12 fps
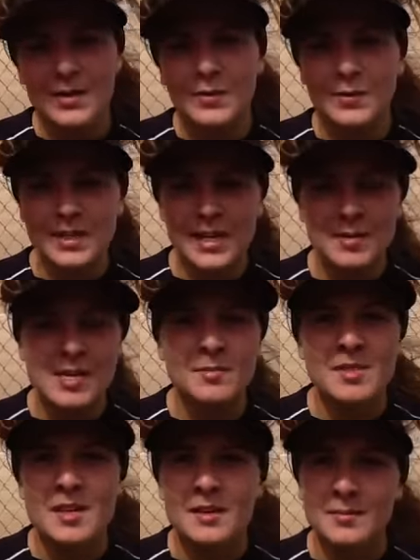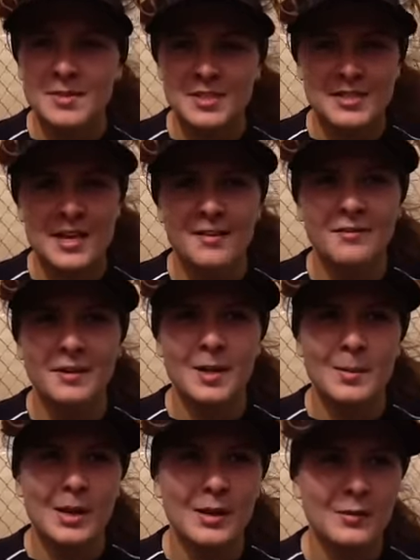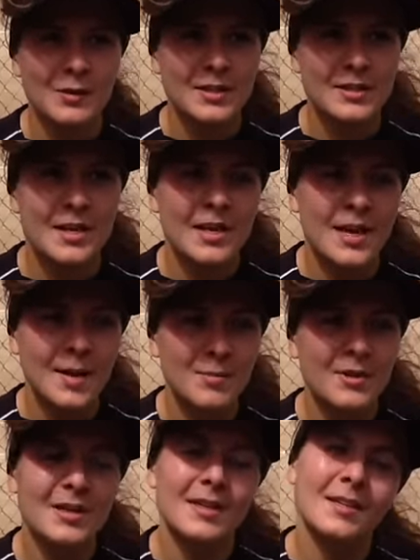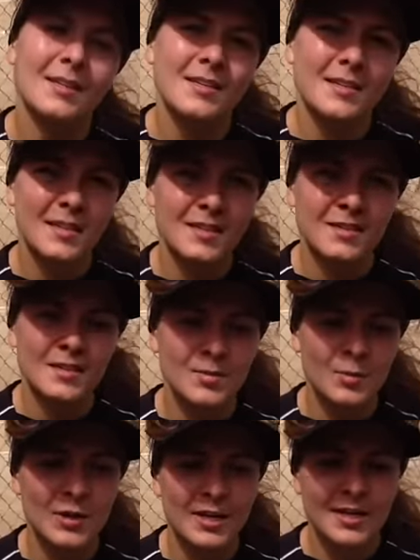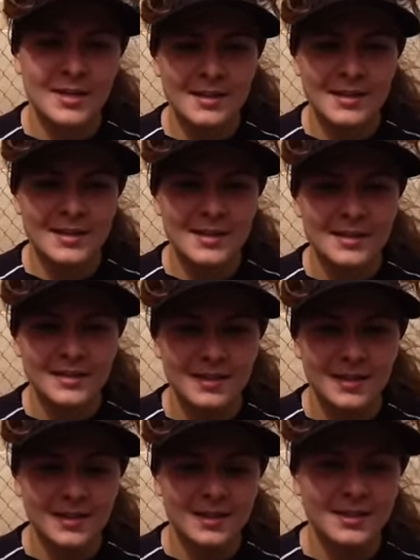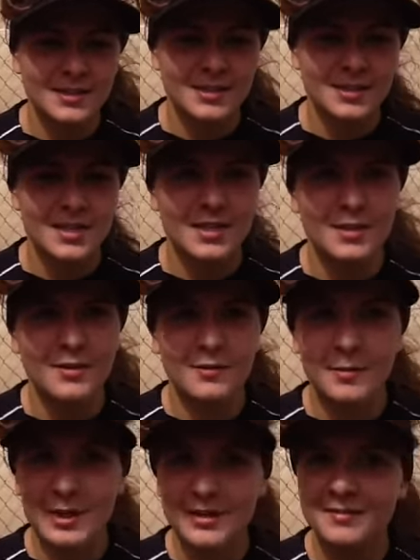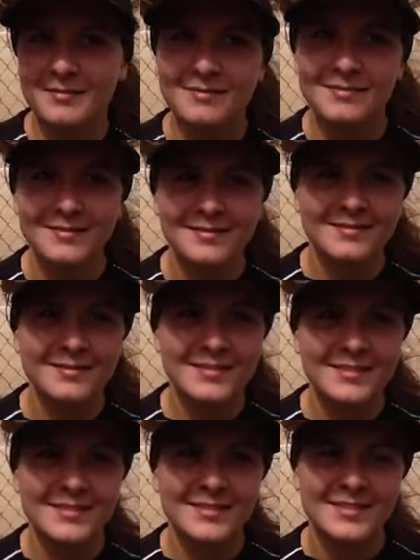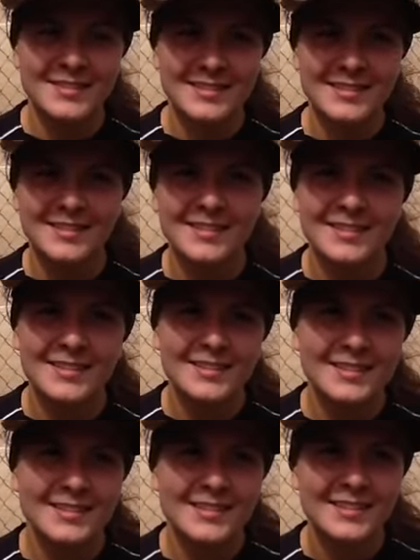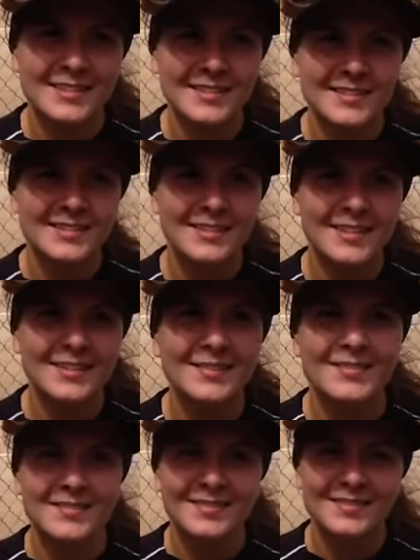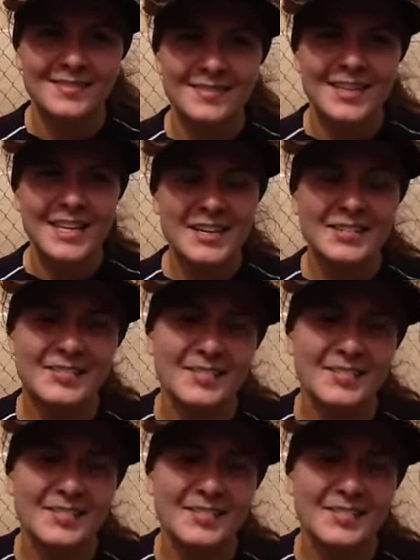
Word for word: when game time comes, just kind of forget about what's happening this morning, and then uh, just kind of go from there. Well, Rylie, appreciate you joining us here. Best of luck coming up tonight. Thank you.